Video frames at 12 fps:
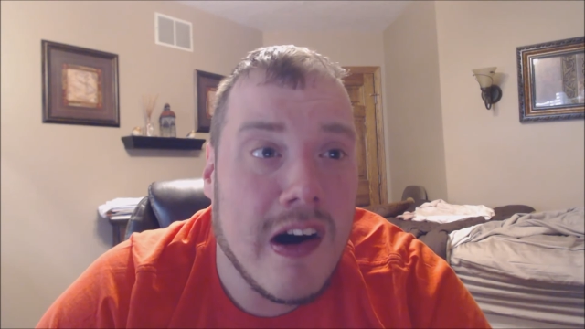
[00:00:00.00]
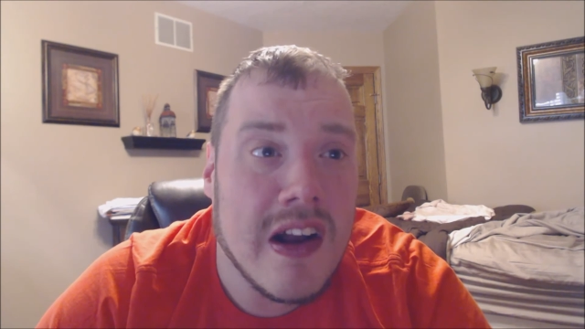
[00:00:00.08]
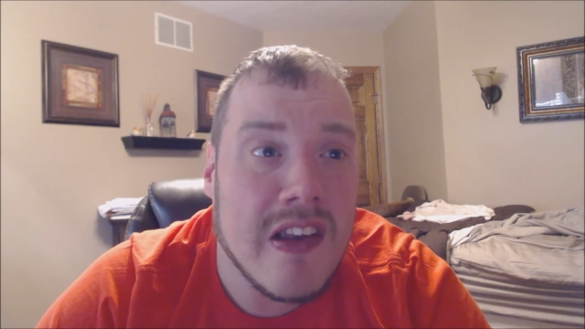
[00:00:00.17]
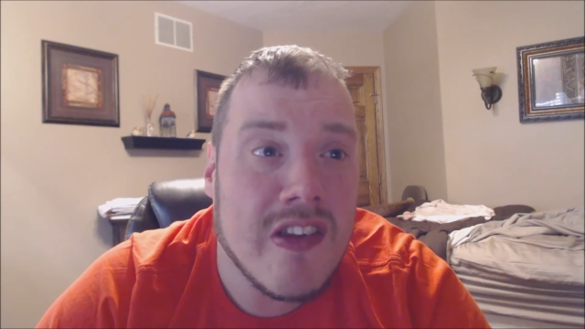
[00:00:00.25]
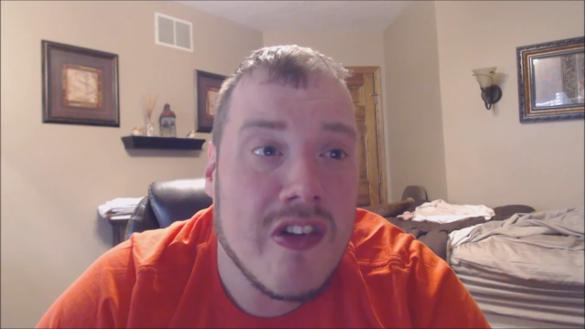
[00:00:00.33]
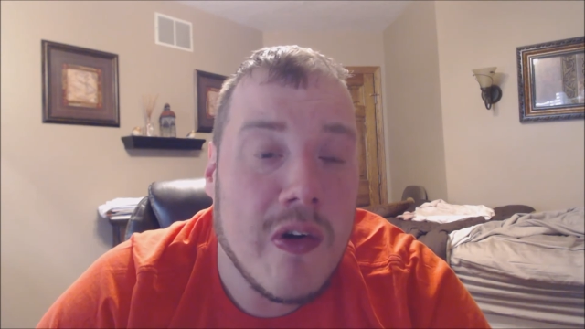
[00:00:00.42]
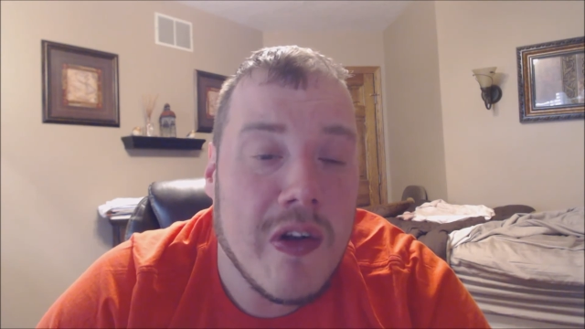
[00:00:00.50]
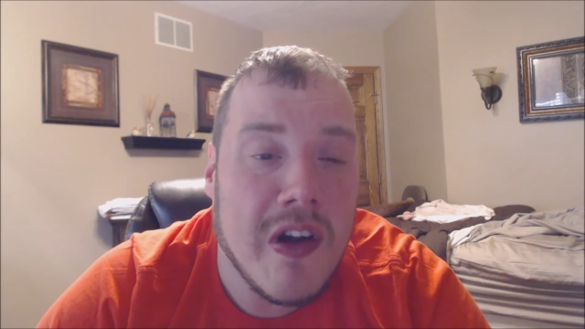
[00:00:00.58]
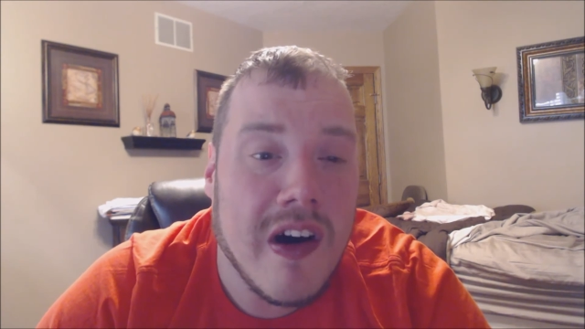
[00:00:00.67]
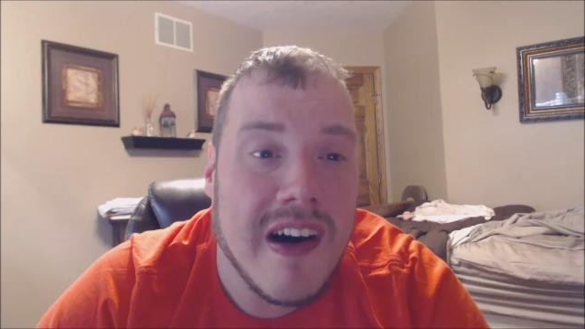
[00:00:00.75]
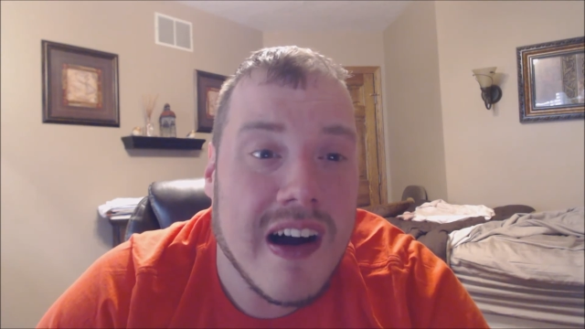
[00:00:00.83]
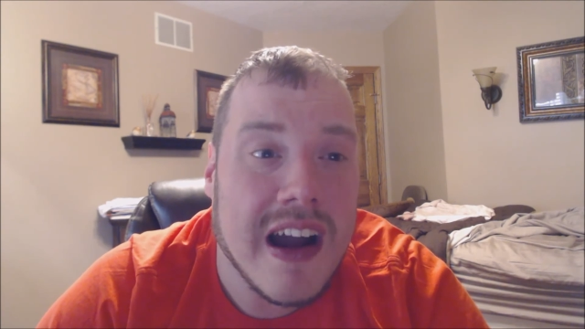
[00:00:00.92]
gone so
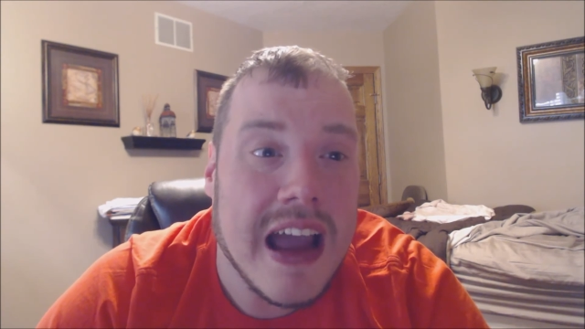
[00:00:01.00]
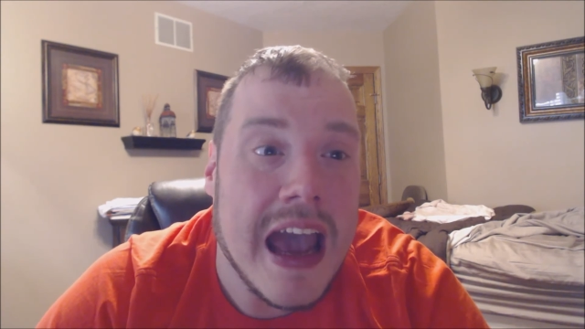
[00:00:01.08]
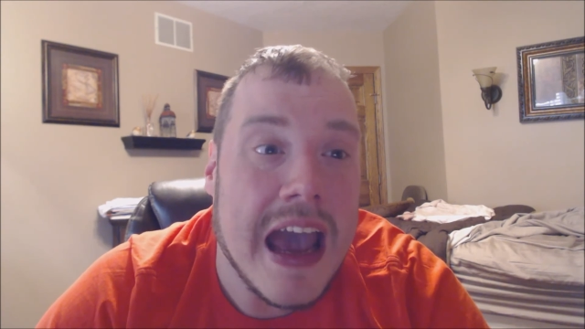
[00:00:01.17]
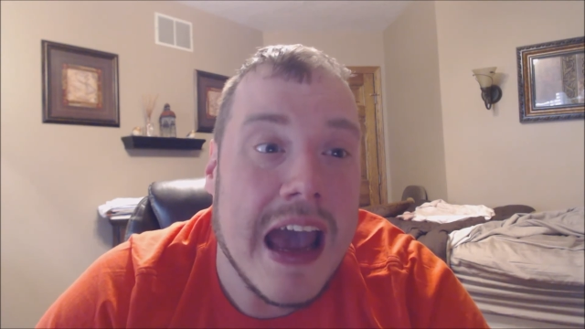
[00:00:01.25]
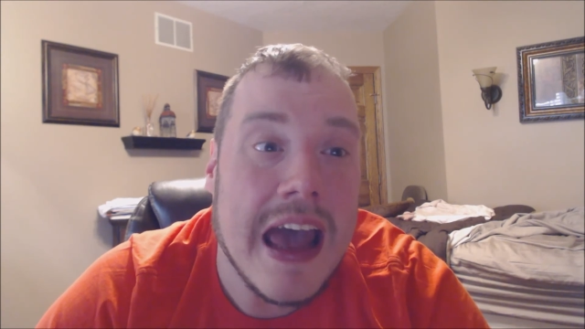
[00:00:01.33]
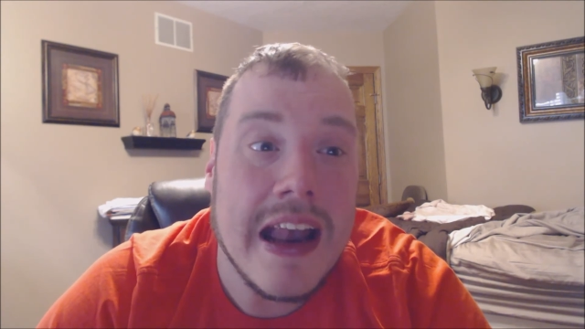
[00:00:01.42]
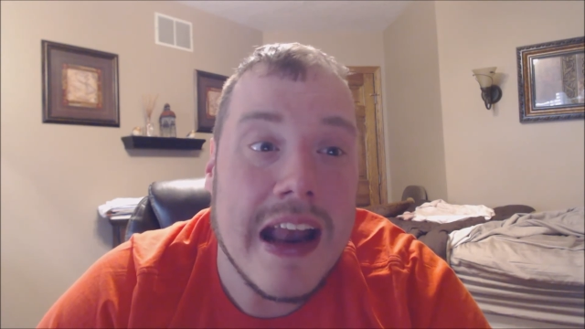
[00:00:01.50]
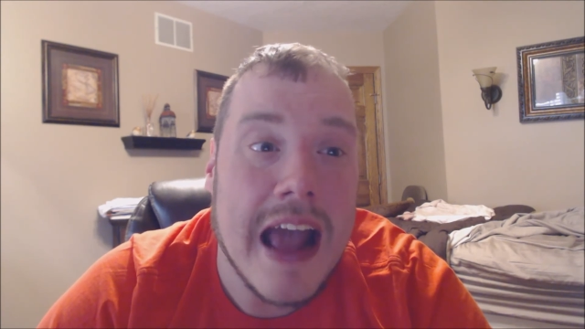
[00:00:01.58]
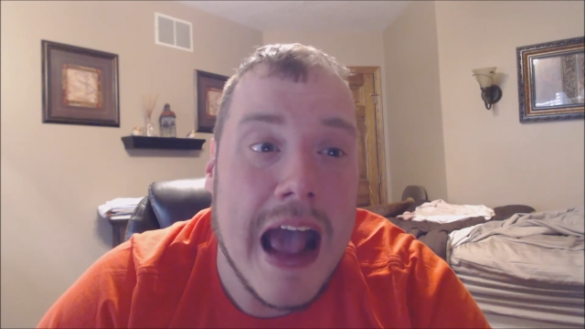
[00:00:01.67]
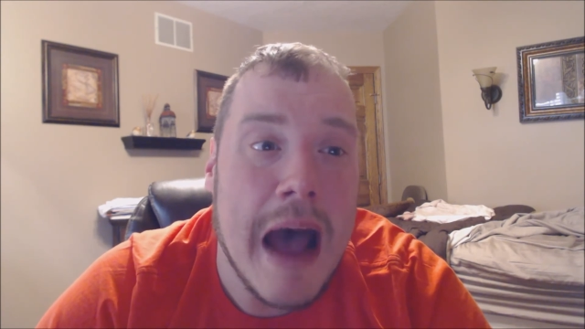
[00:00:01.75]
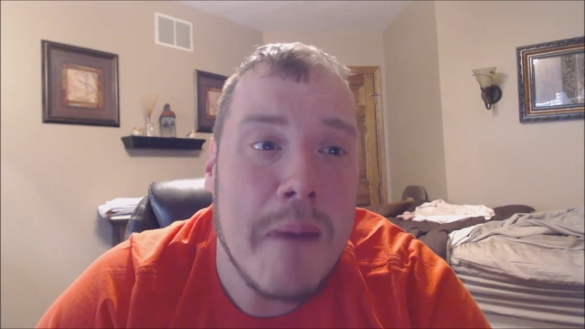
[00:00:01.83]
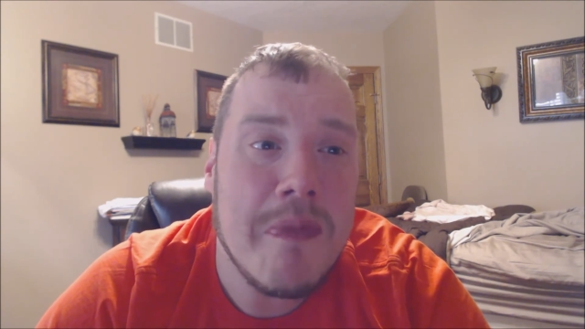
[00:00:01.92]
long, and
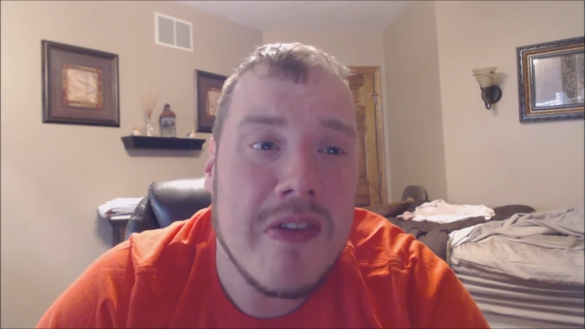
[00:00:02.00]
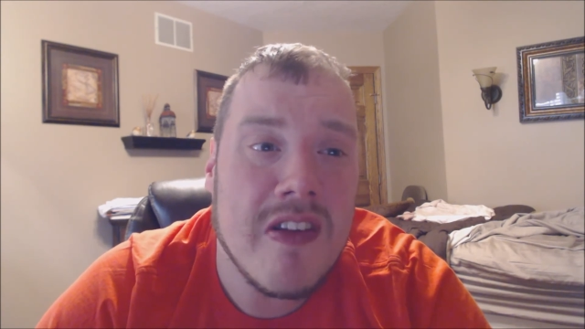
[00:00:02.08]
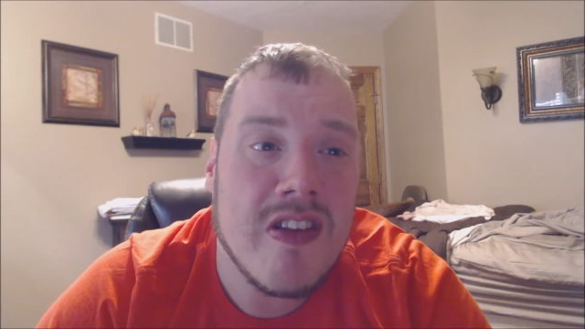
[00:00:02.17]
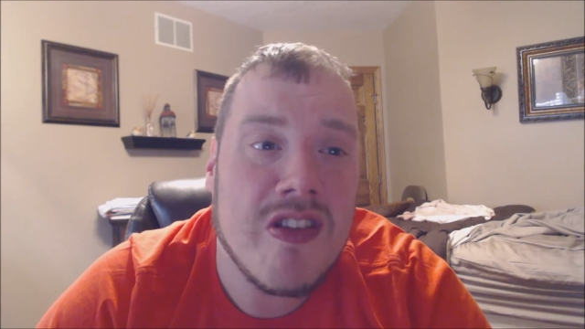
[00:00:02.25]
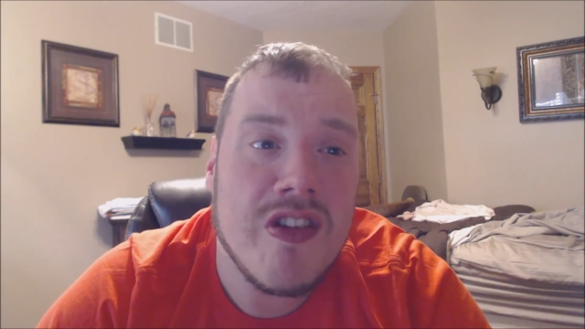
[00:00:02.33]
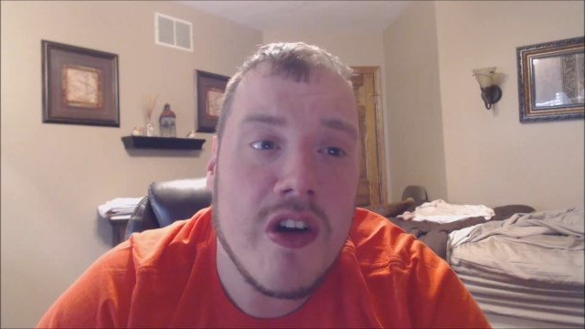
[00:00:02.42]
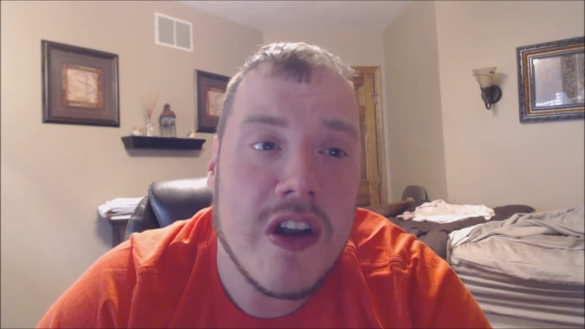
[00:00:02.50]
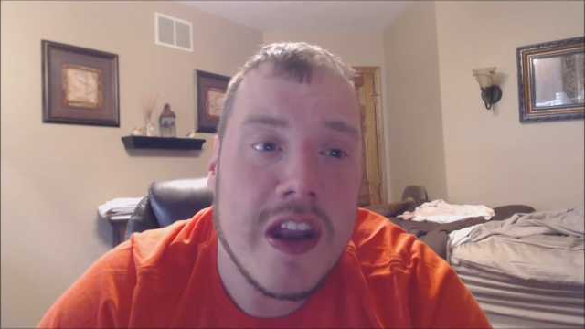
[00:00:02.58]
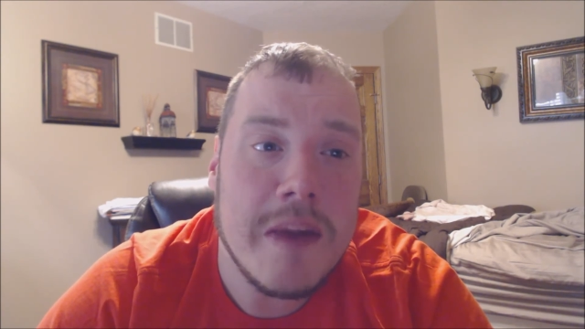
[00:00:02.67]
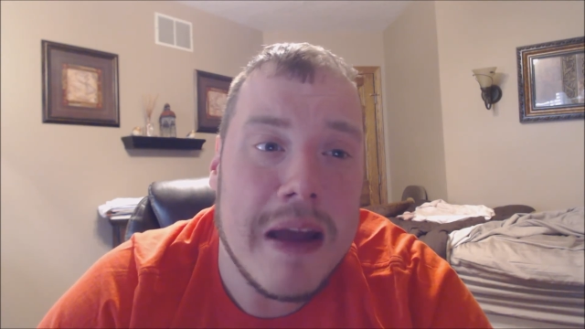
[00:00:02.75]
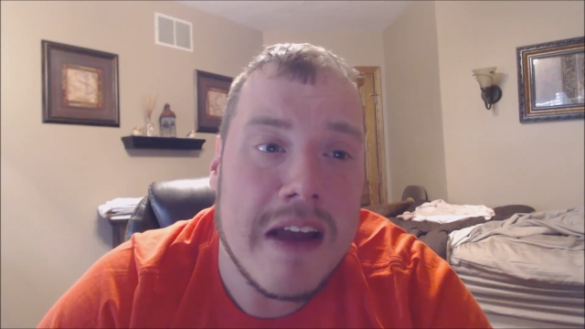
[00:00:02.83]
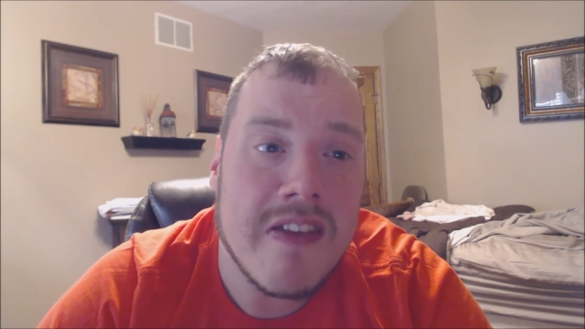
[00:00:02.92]
absence
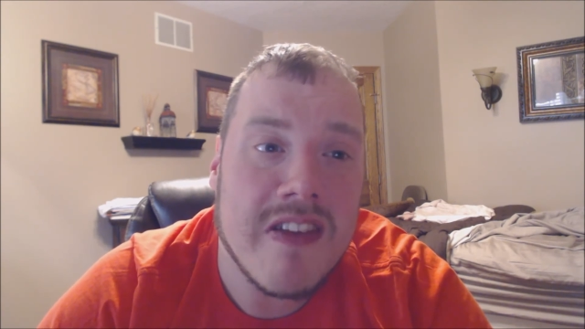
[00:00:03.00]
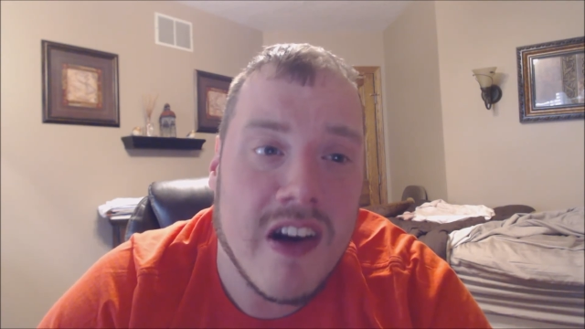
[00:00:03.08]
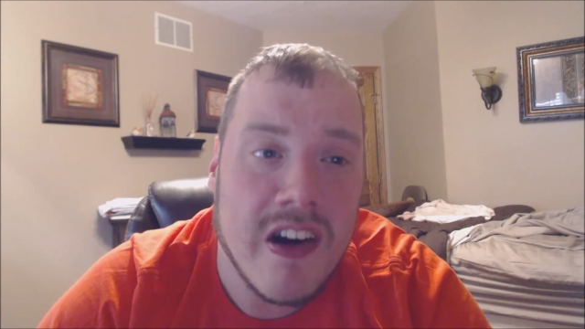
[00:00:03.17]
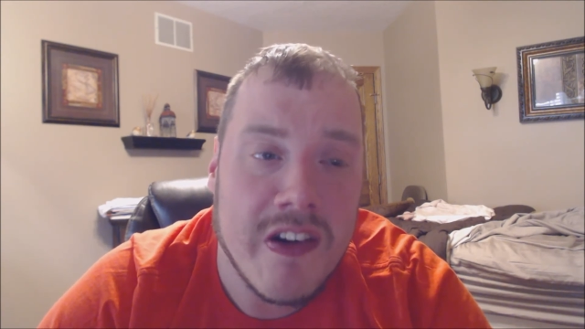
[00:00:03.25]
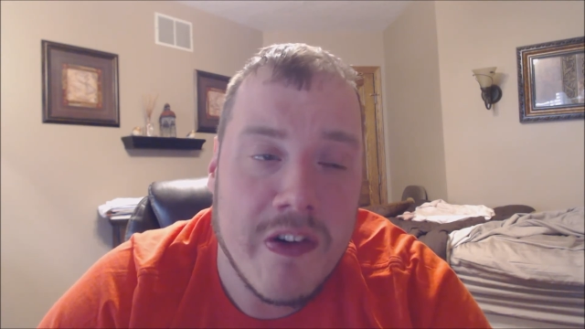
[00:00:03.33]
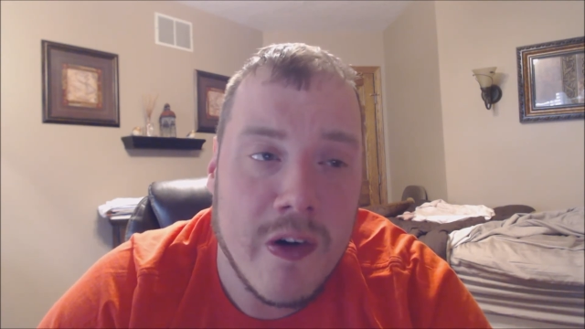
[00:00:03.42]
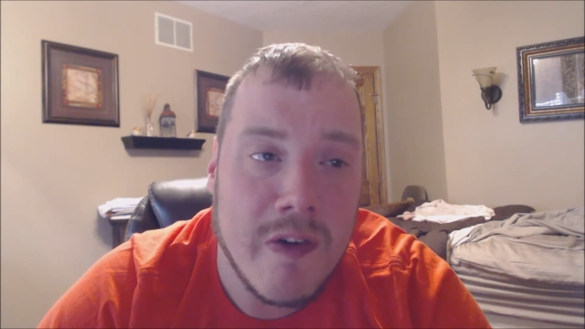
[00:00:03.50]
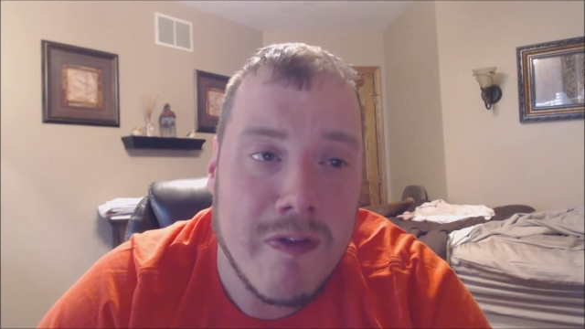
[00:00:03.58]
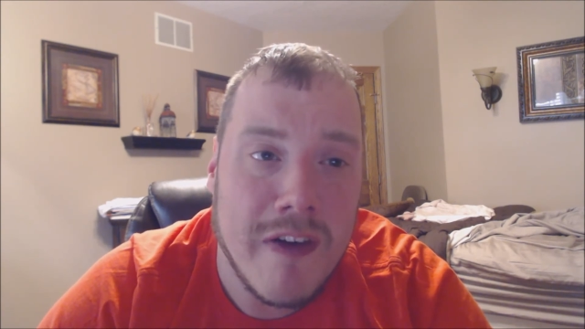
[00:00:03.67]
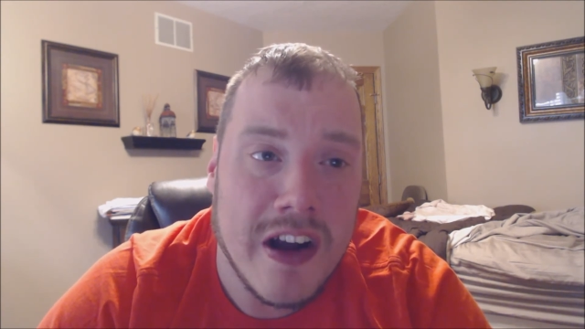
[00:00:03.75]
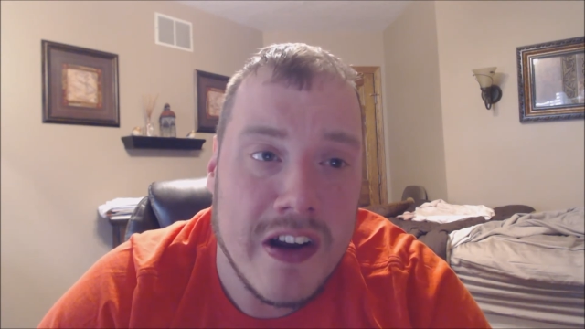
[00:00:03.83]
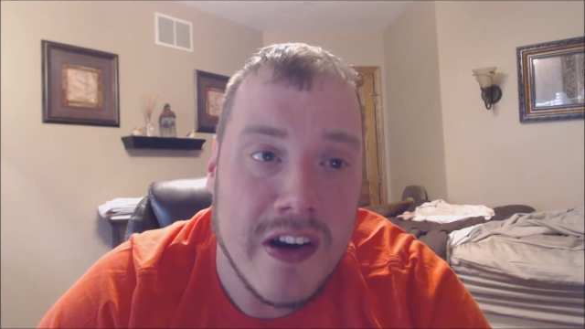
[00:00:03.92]
certainly makes the heart grow
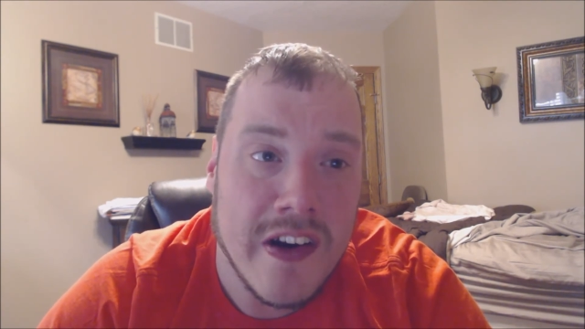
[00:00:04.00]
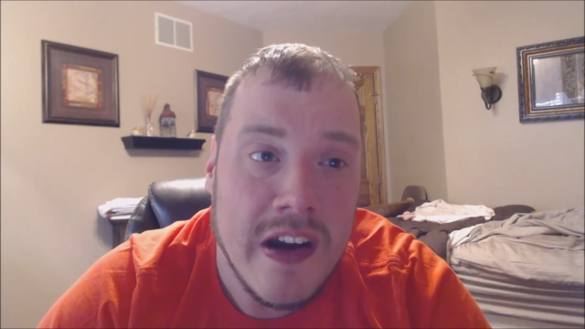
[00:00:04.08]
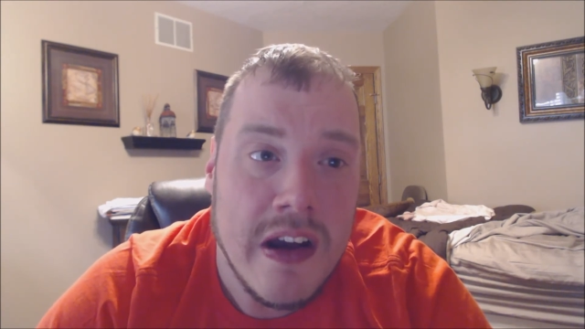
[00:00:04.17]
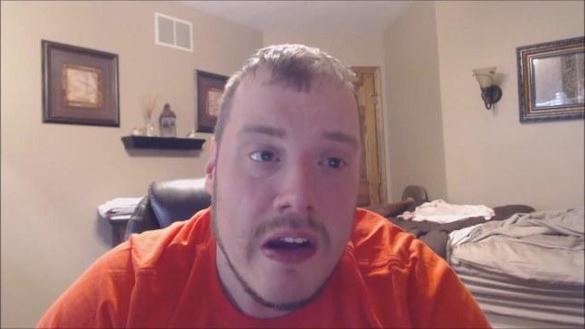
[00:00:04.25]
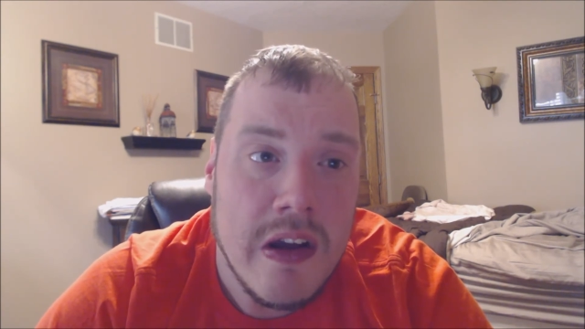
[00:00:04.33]
fonder.